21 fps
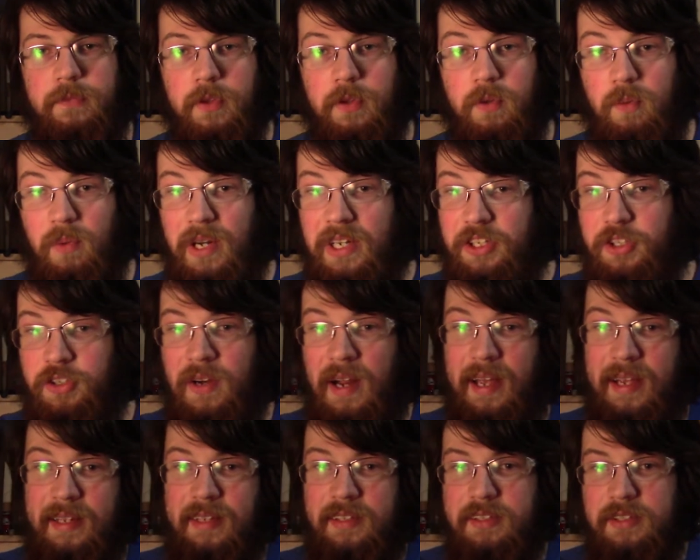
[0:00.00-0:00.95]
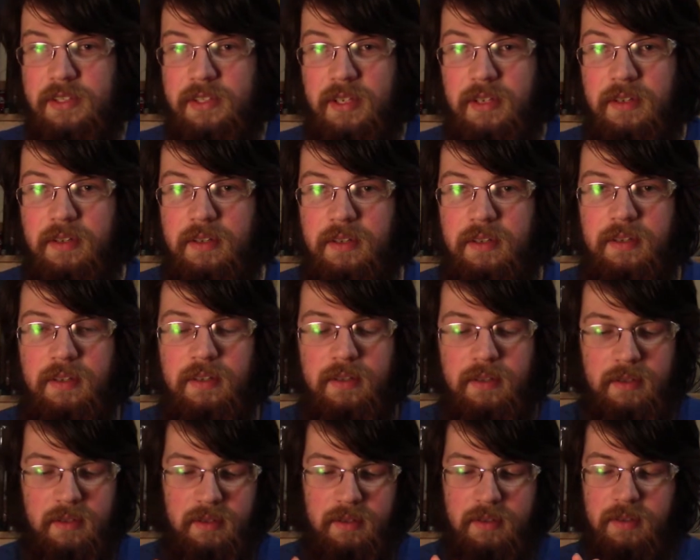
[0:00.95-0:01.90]
Red dragons
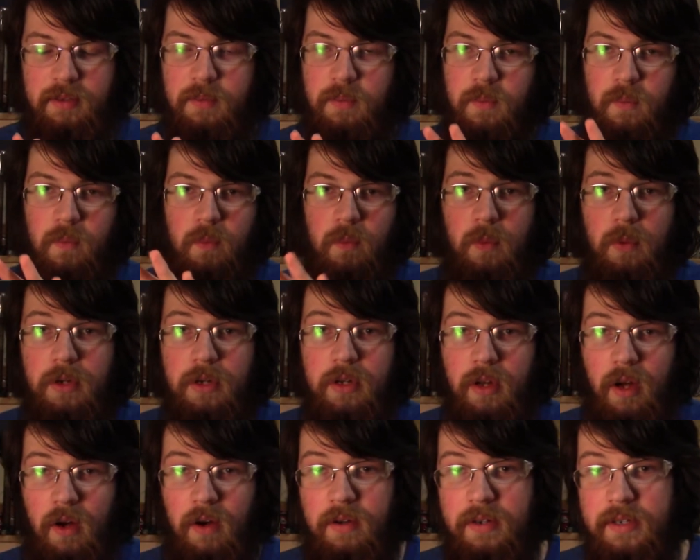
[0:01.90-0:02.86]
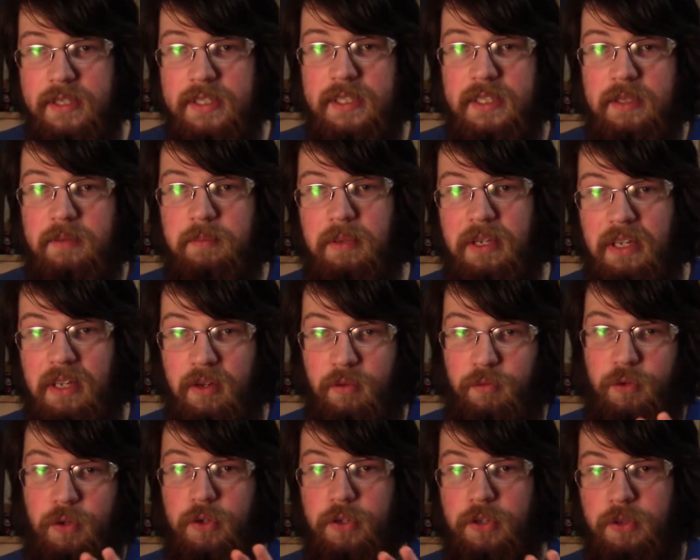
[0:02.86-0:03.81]
would honestly be,
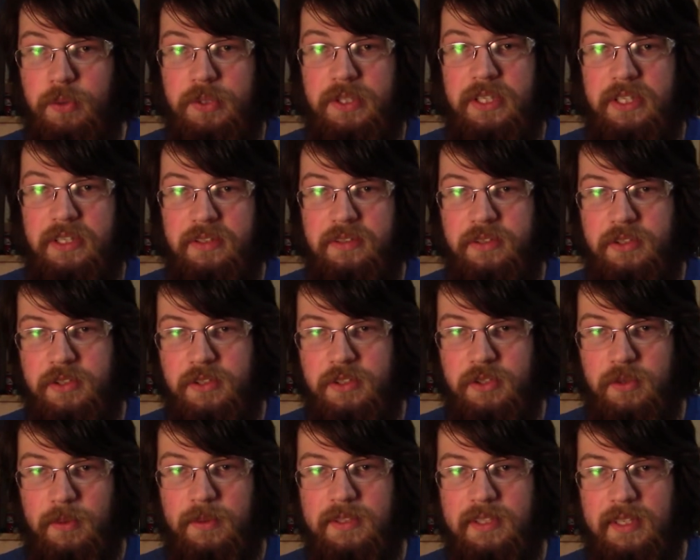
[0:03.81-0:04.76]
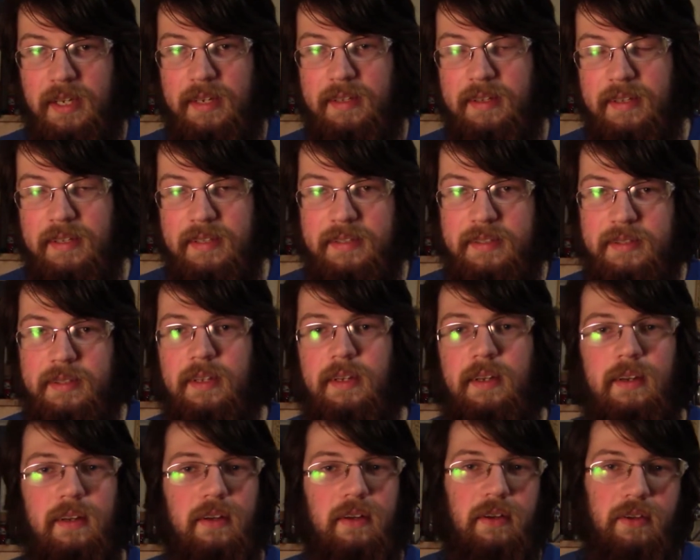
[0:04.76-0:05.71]
if you're using swords like this,
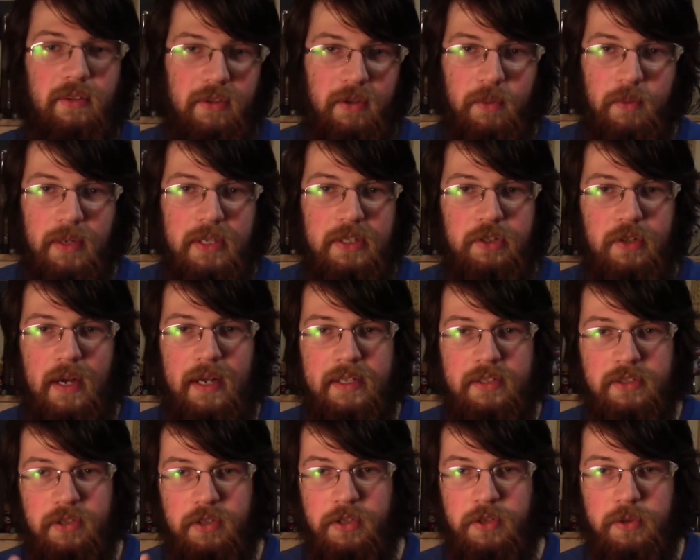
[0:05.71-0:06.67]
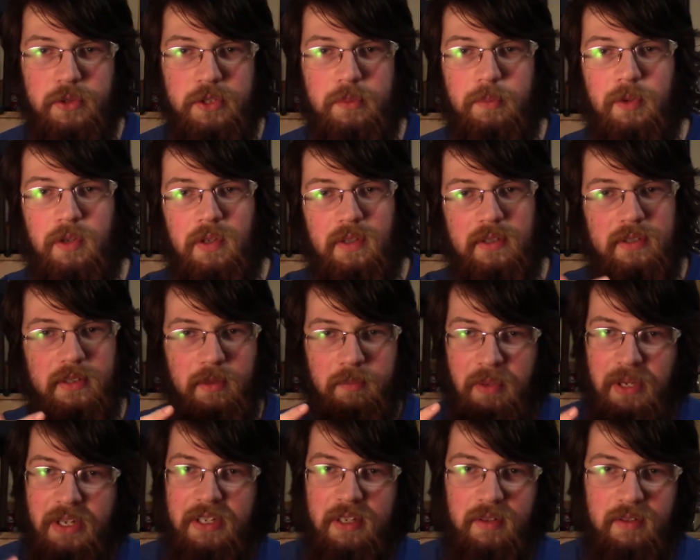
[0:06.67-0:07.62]
although red dragons are usable
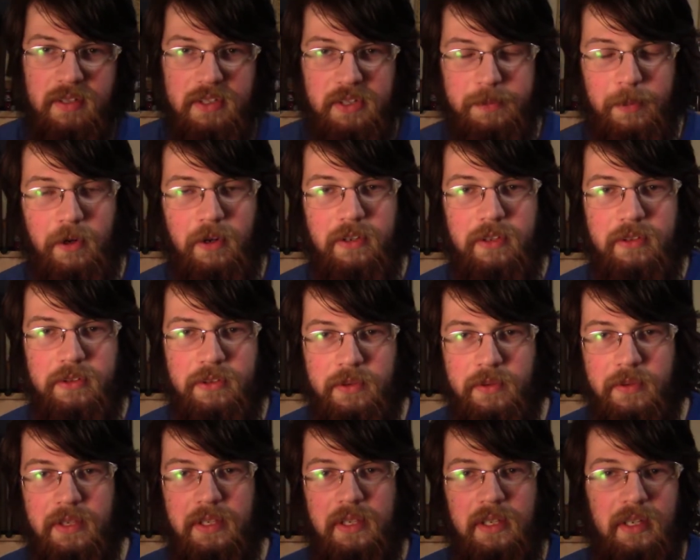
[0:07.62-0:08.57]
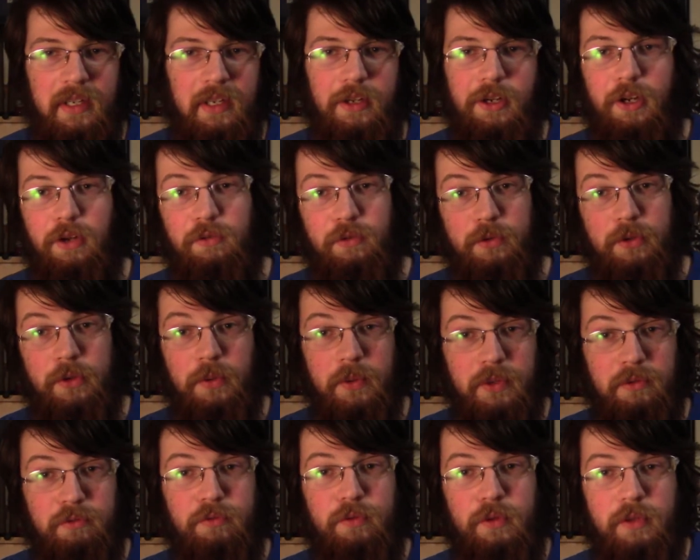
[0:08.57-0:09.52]
depending on the sparring you're doing. If you're
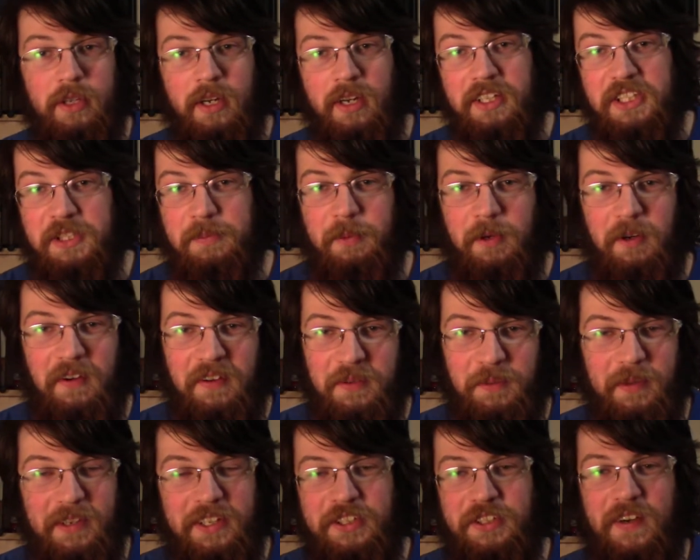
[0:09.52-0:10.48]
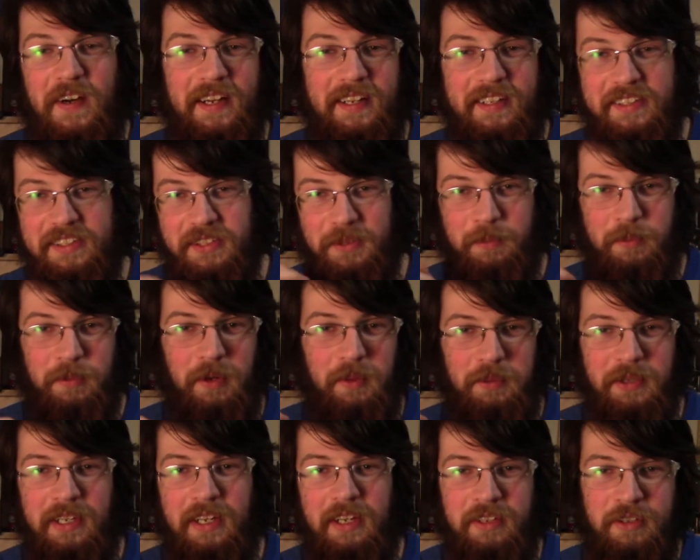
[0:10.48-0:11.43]
doing full cut sparring, red dragons, you'll
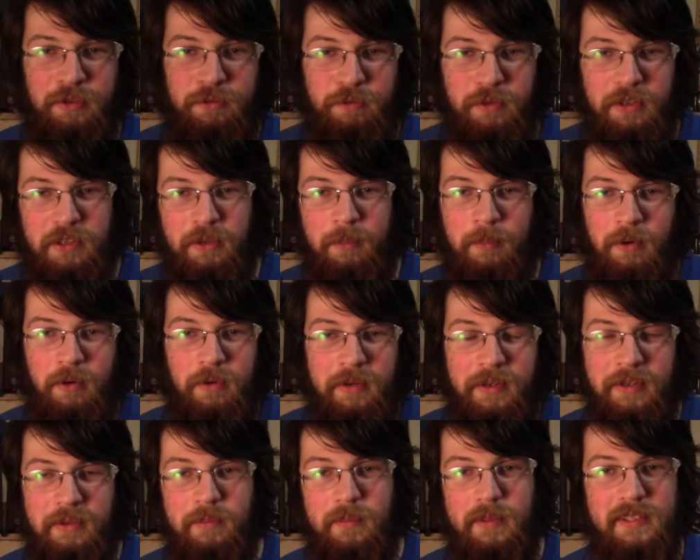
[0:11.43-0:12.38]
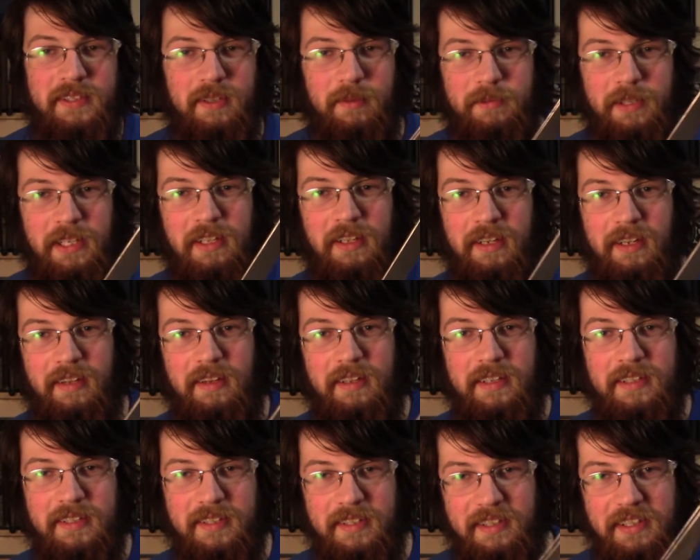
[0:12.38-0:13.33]
probably get your finger broken with something like
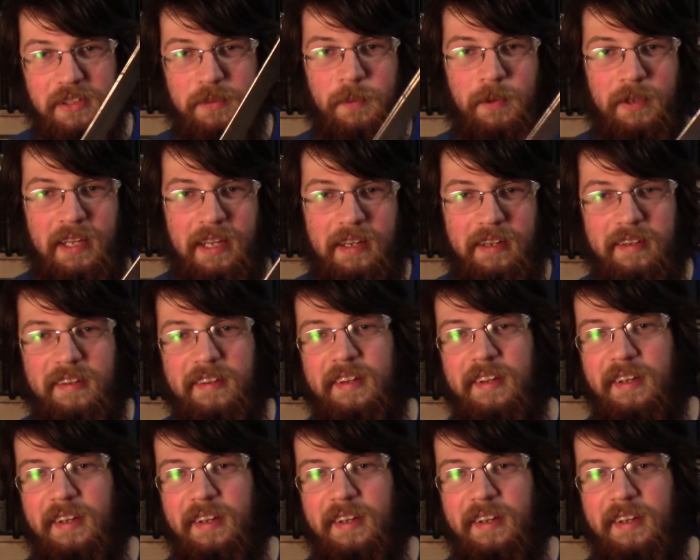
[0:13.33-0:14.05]
this. These will hit